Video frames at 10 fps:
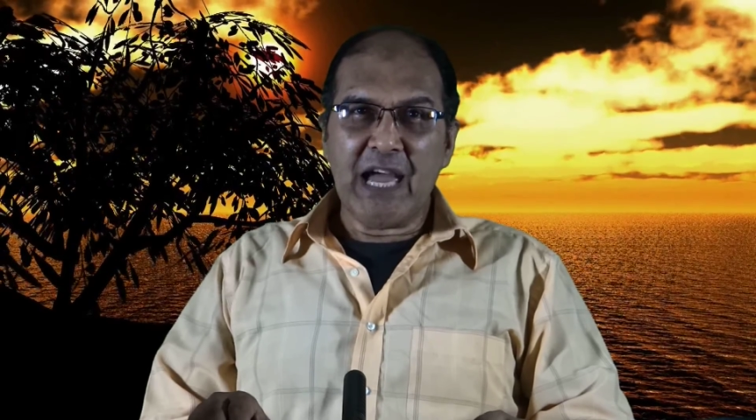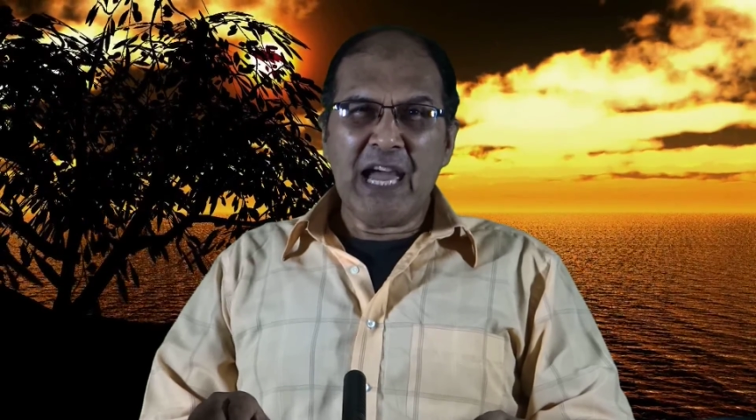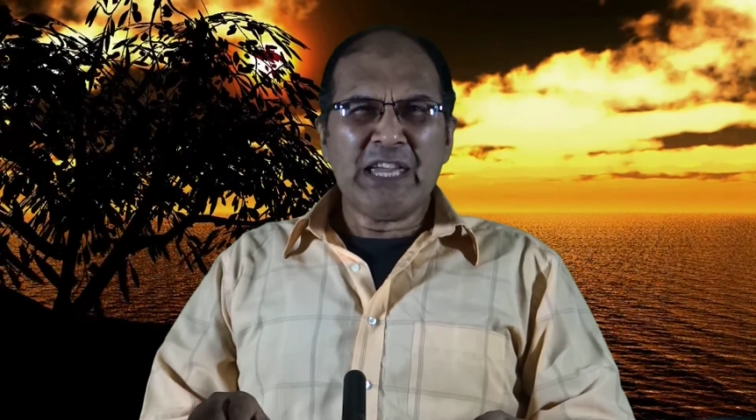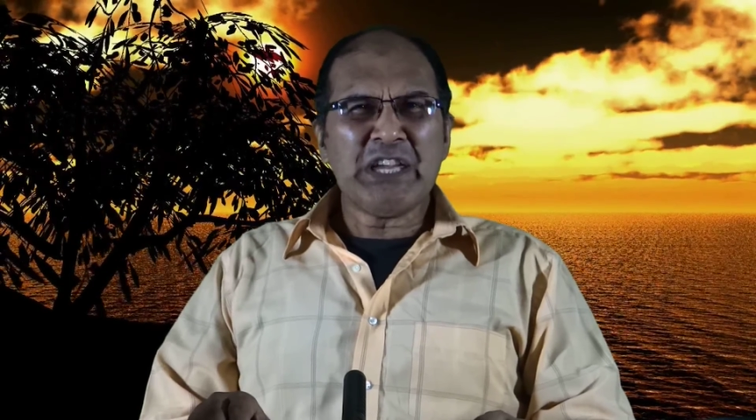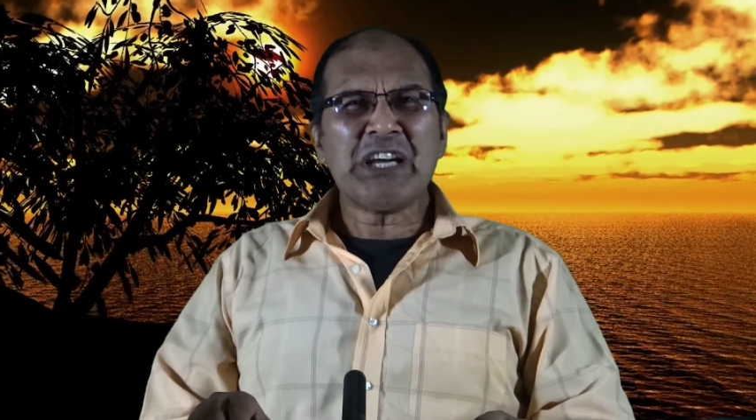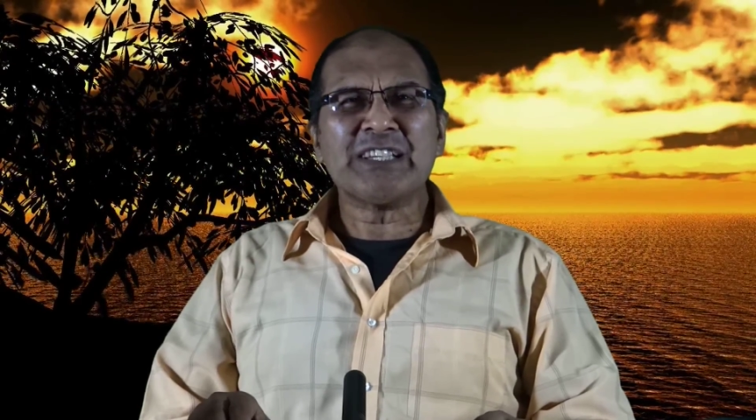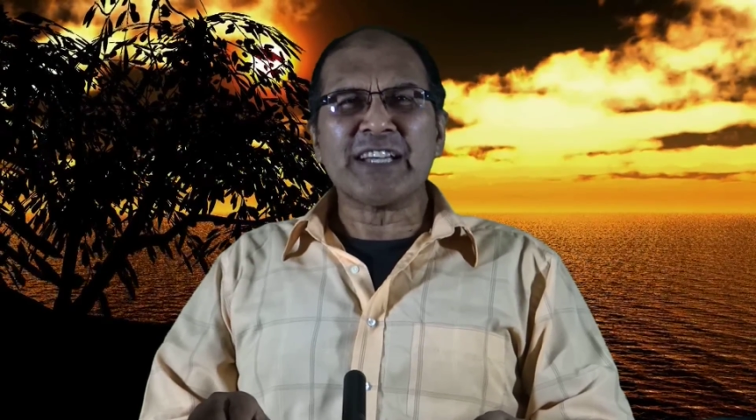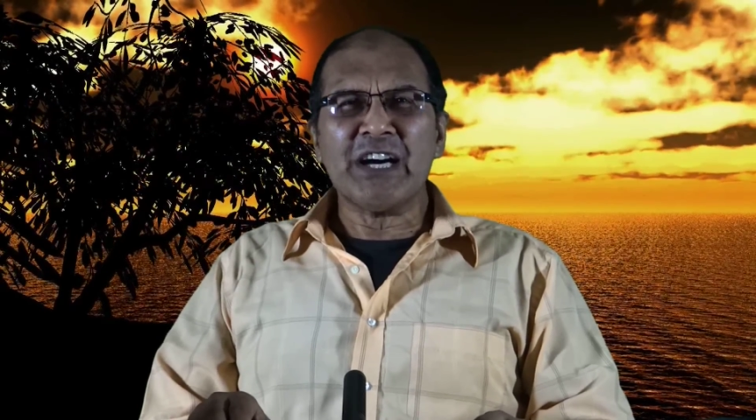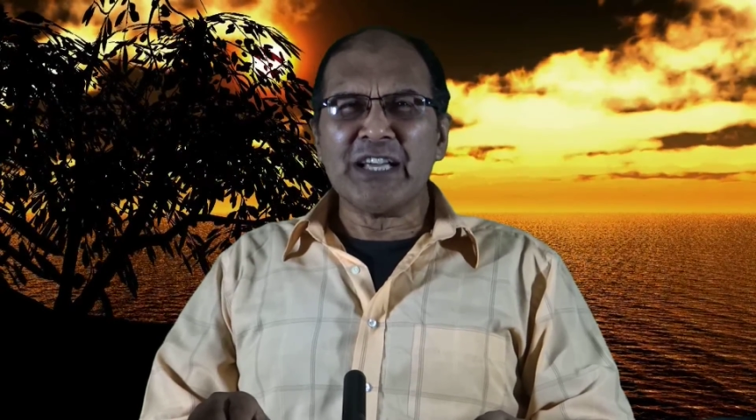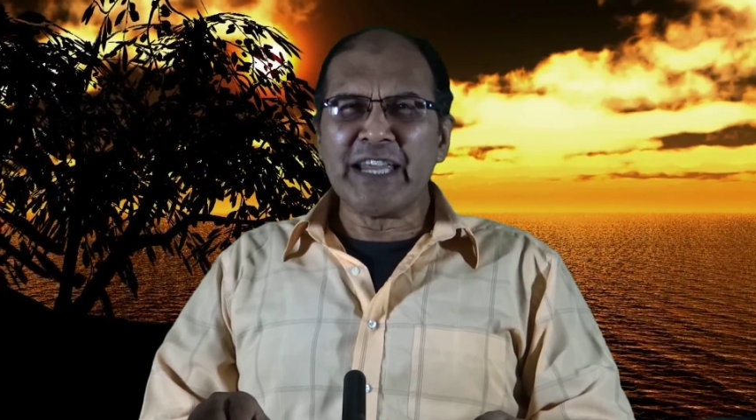Years
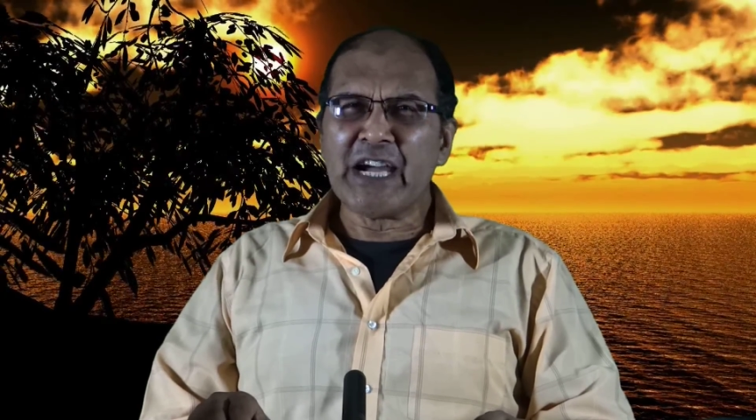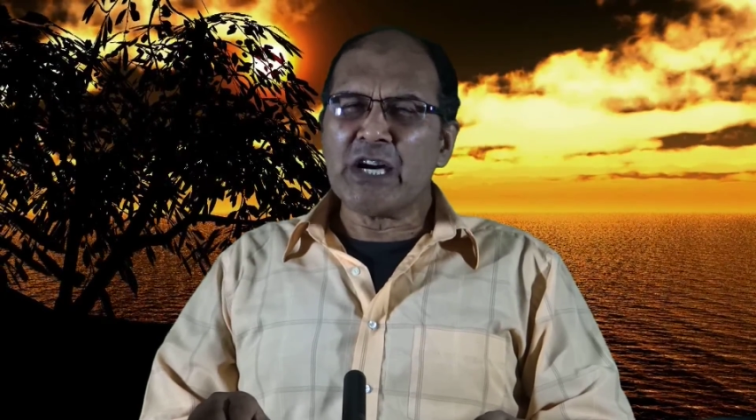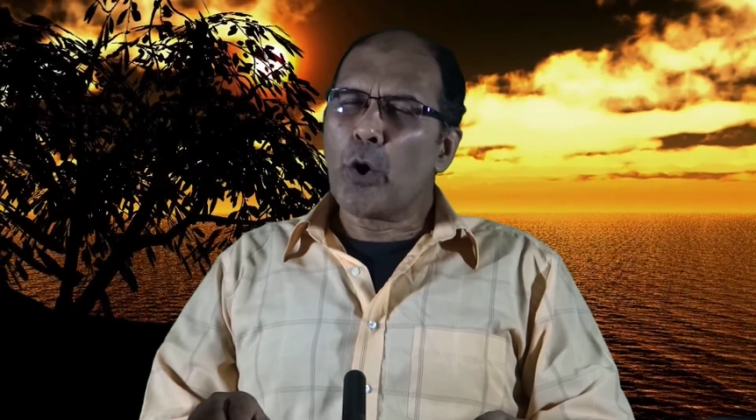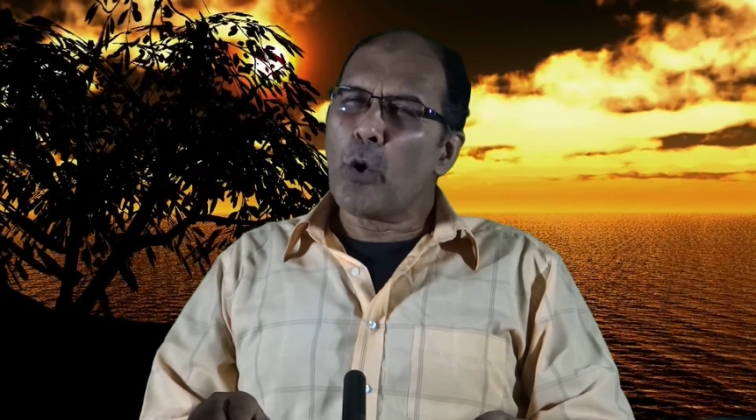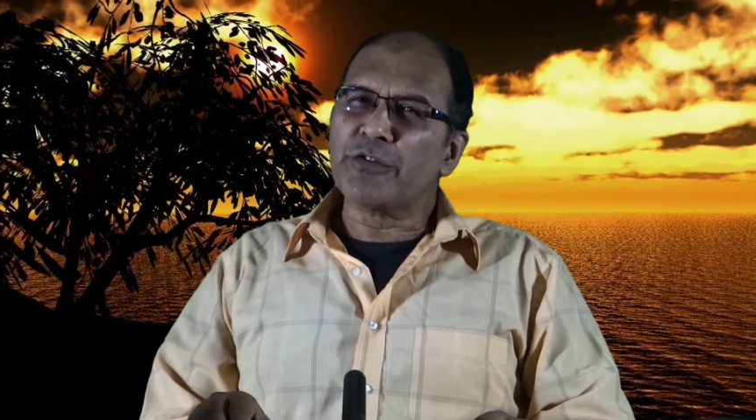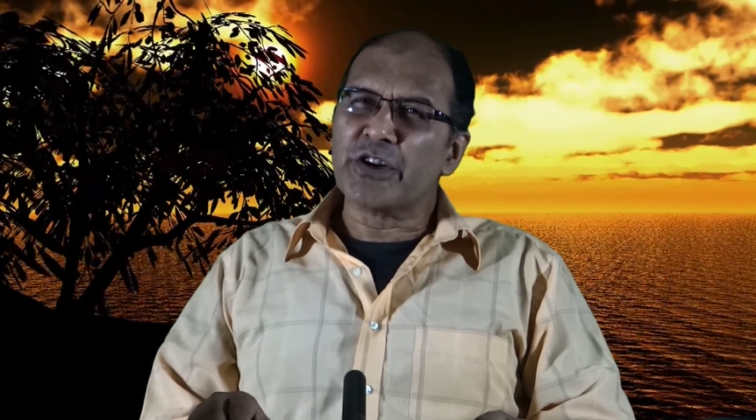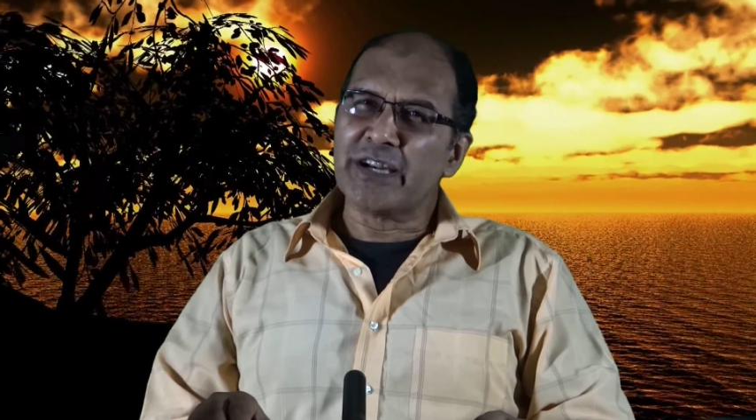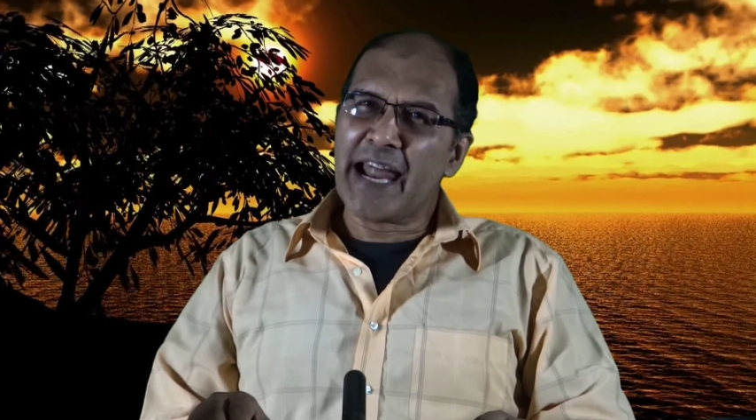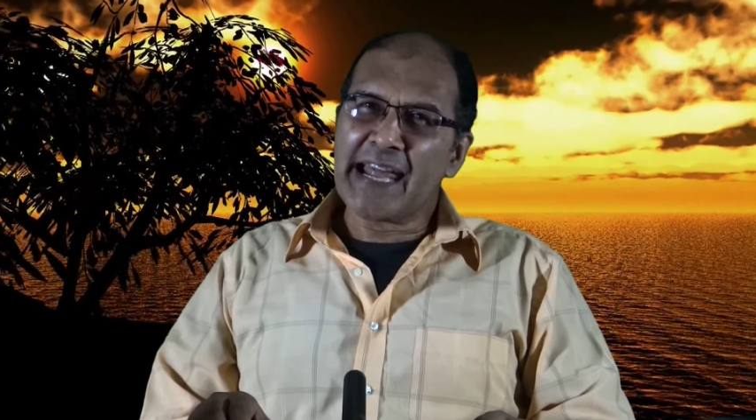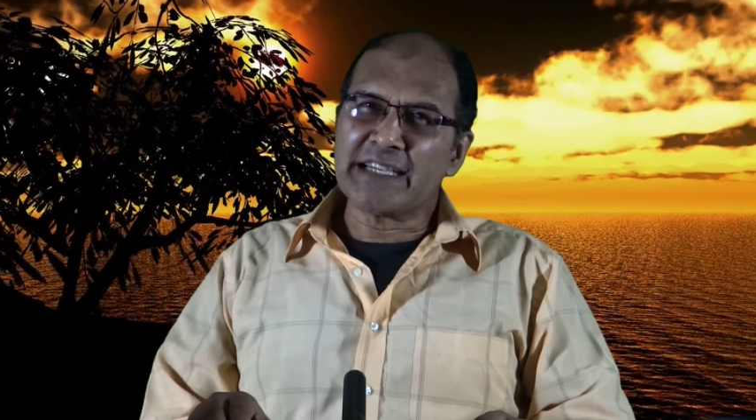earlier, over a
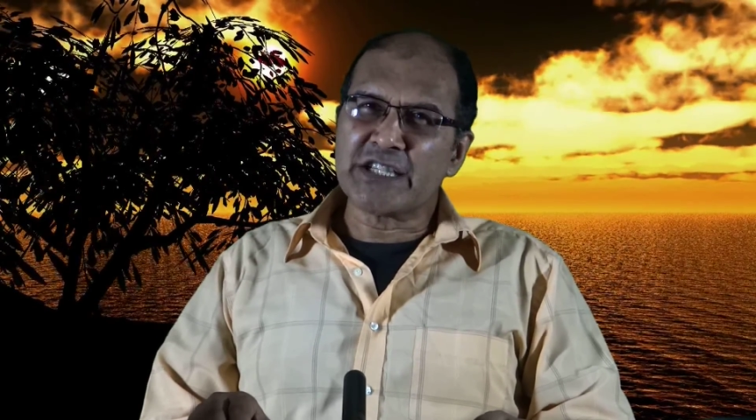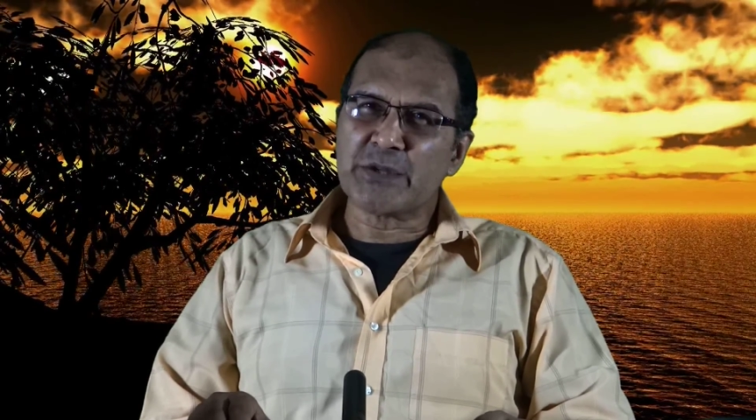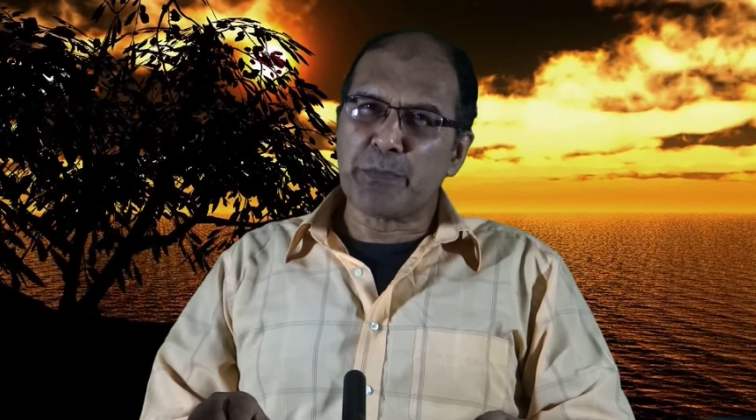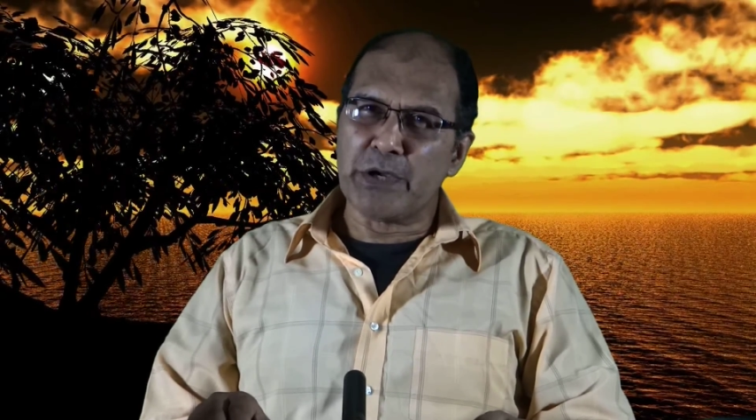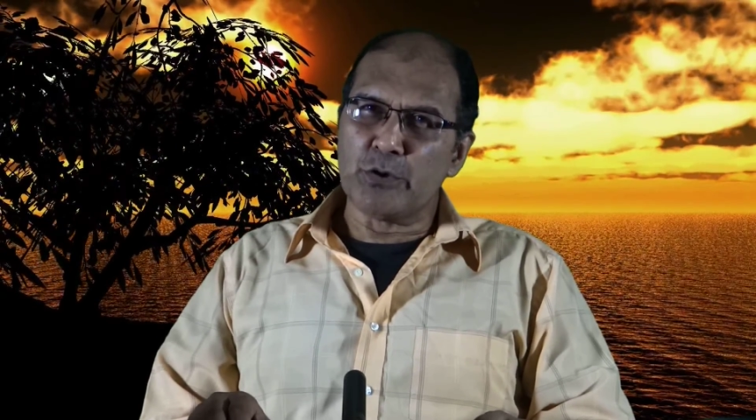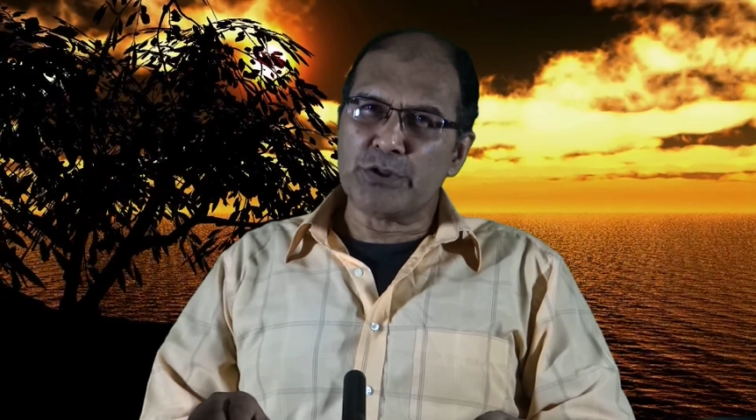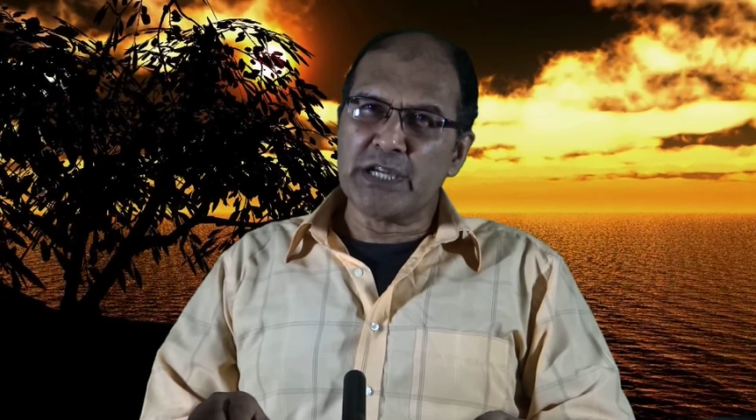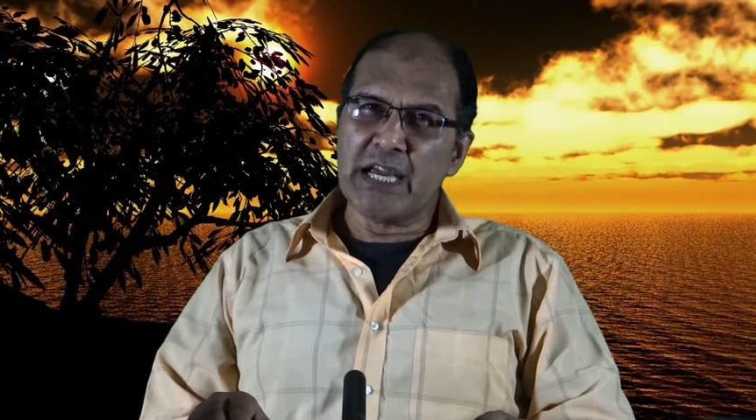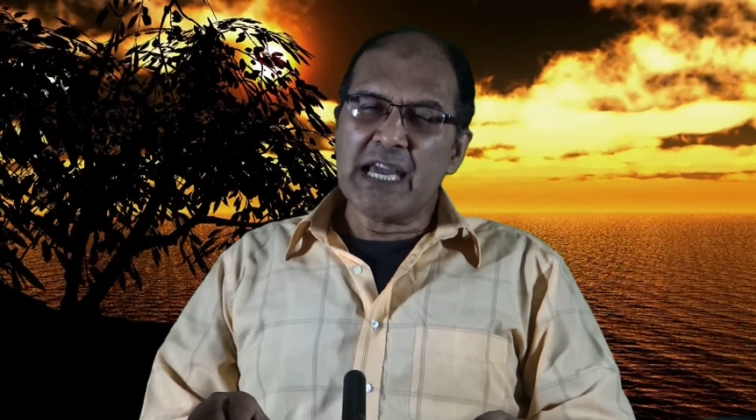land dispute